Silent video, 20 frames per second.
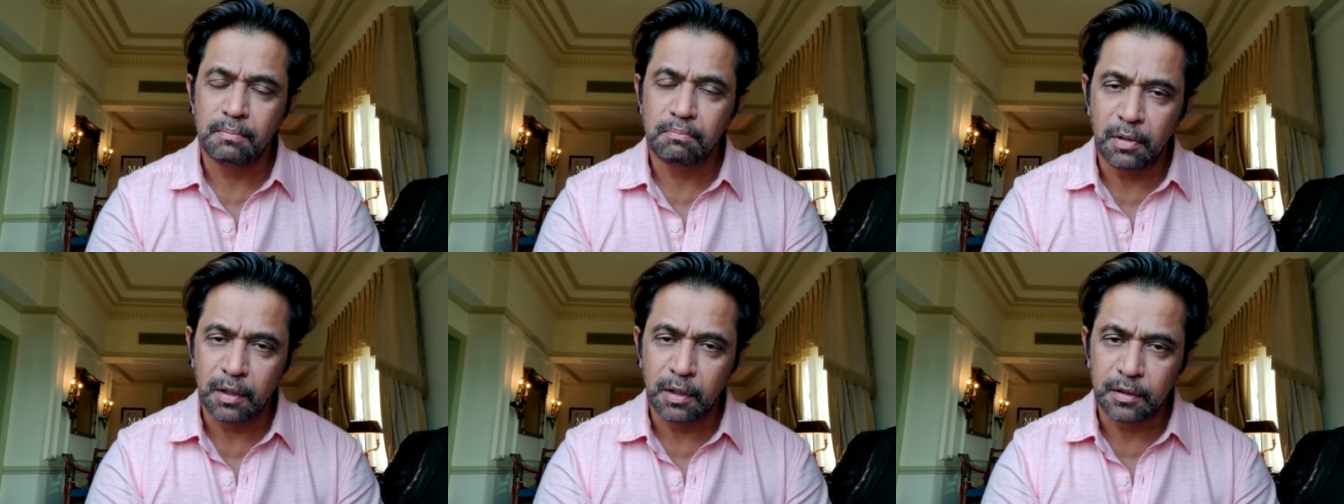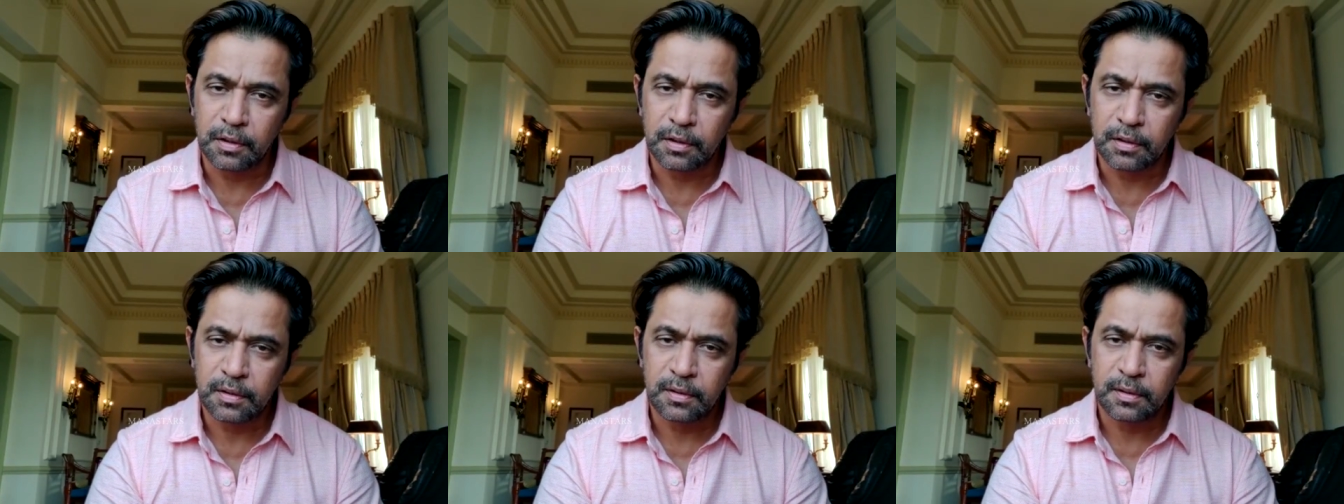
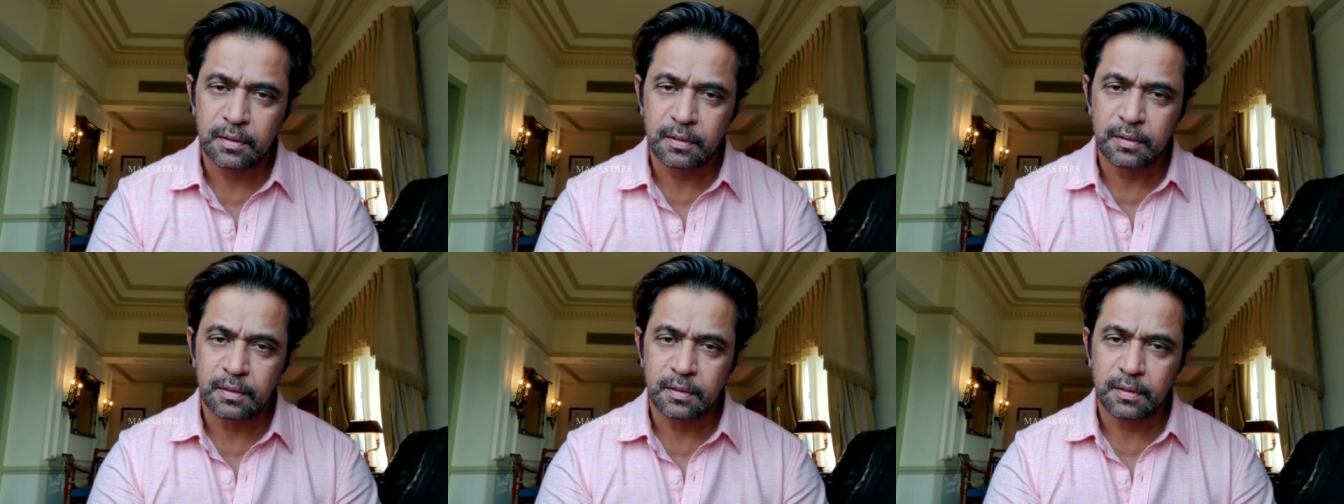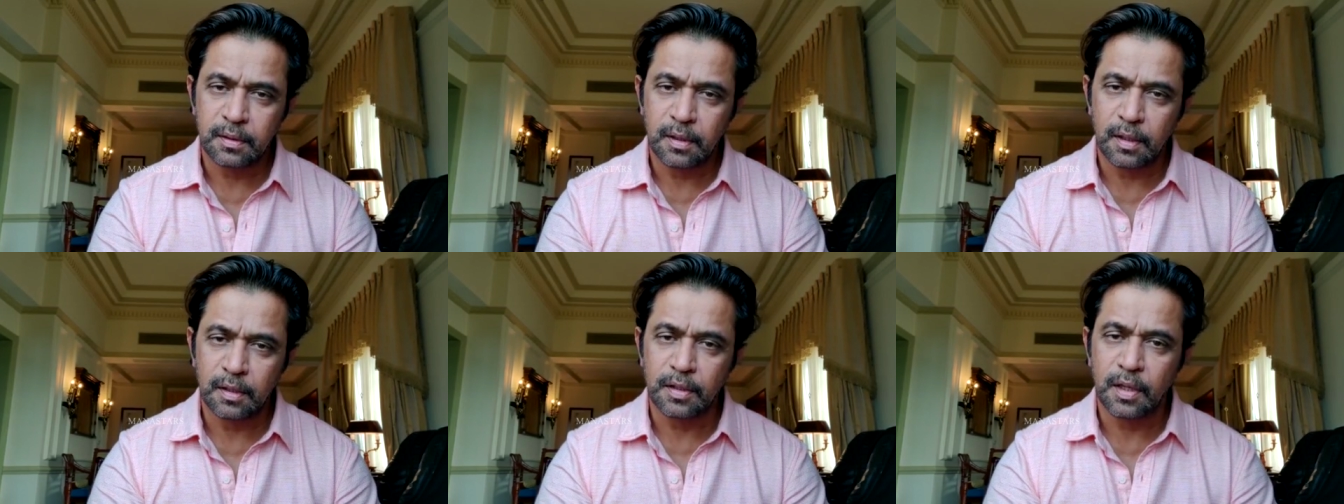mothers
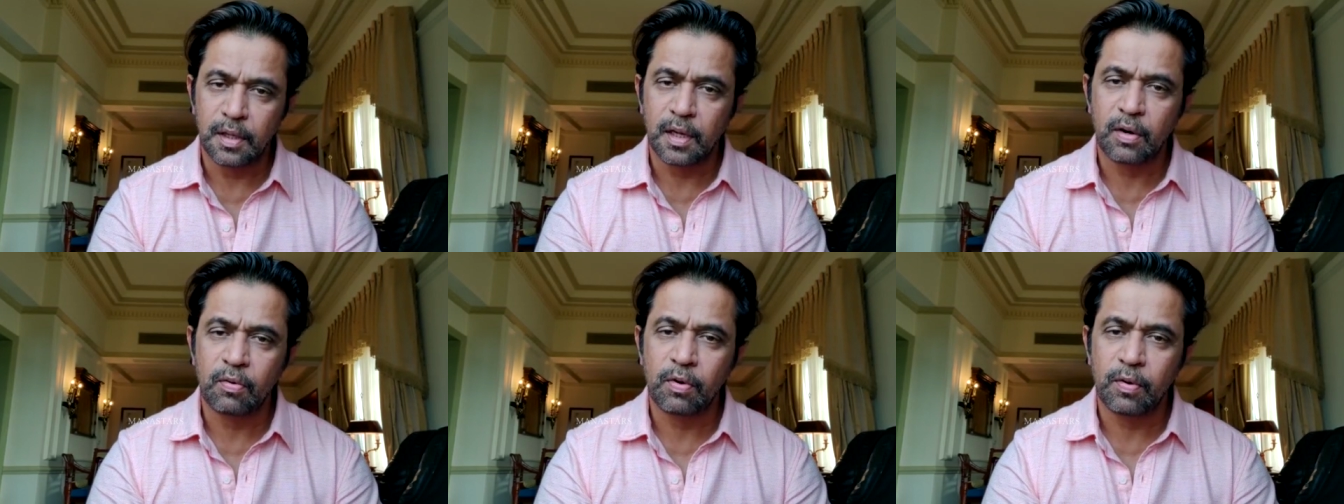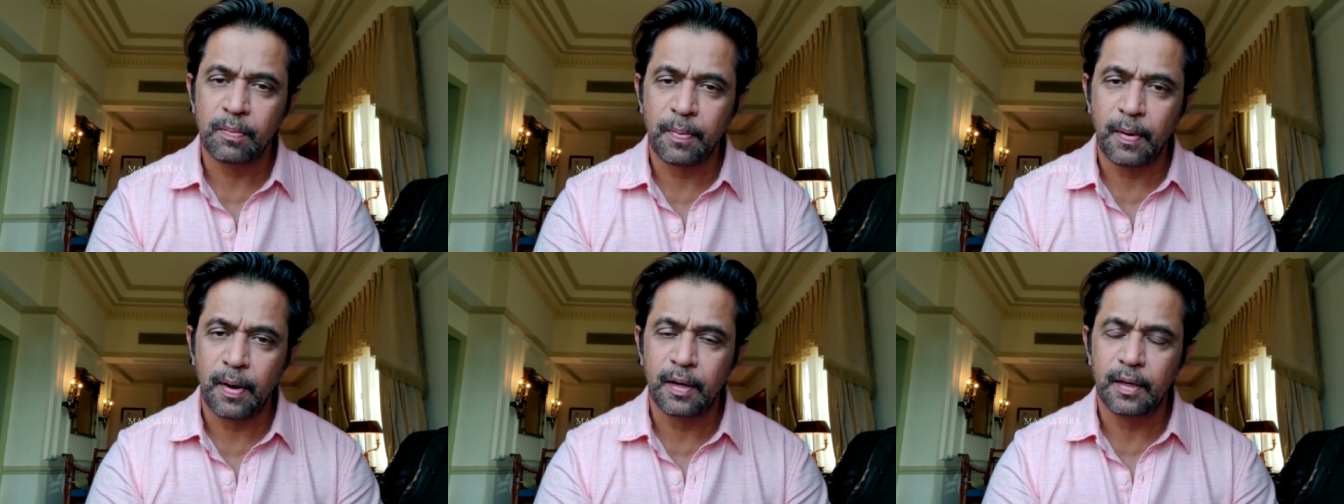and they are our
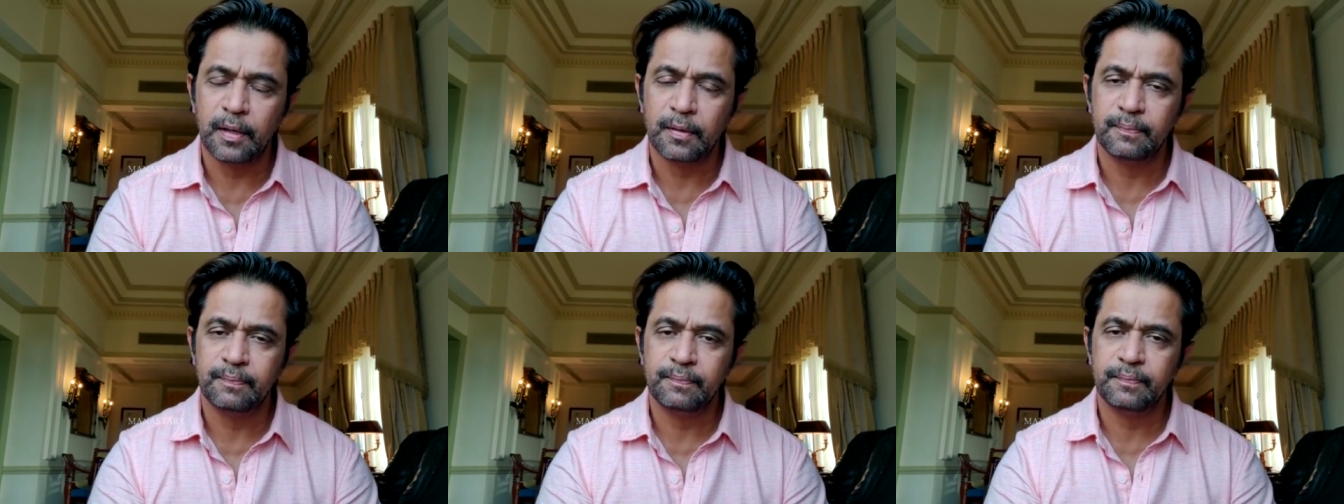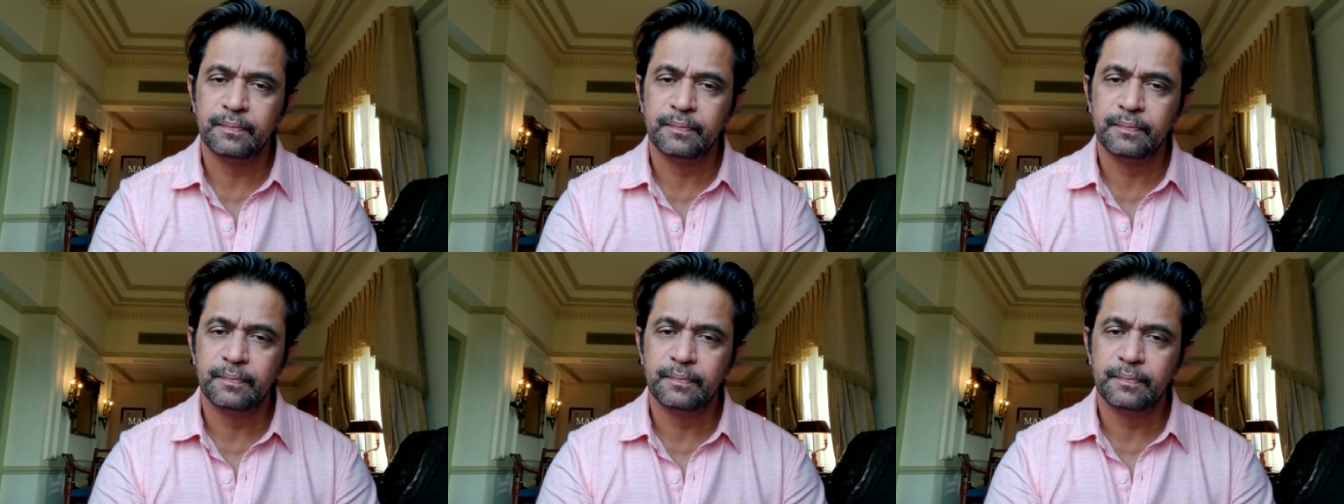pride.